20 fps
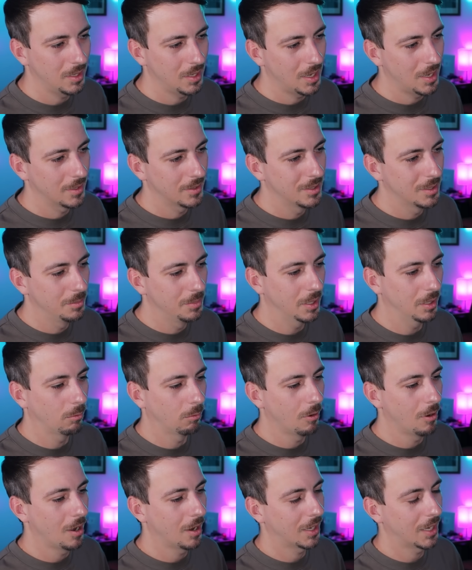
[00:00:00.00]
Yeah, it's a big
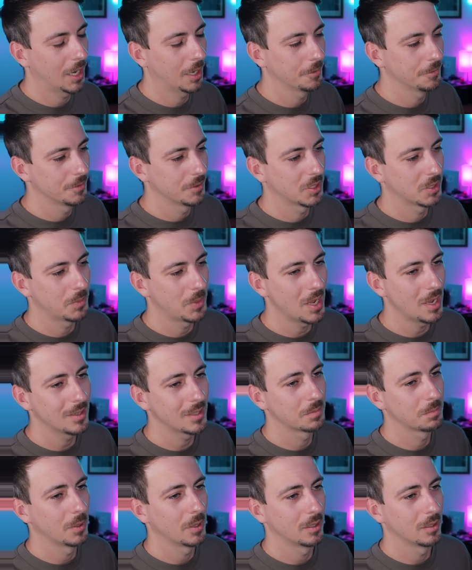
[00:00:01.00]
rock out in
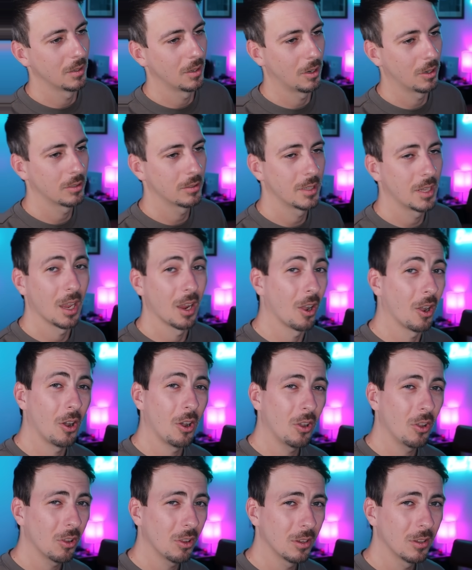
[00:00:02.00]
space, but aren't they
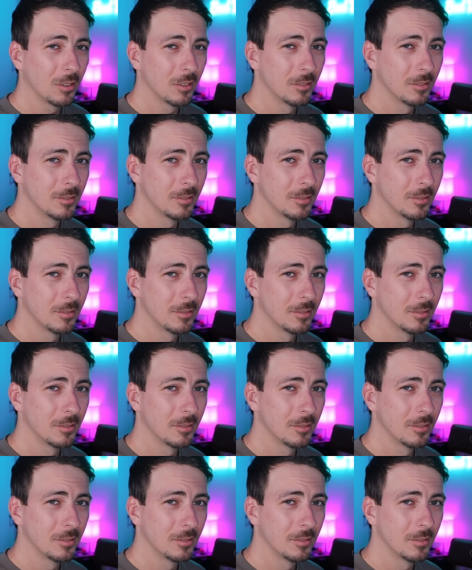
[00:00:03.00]
all?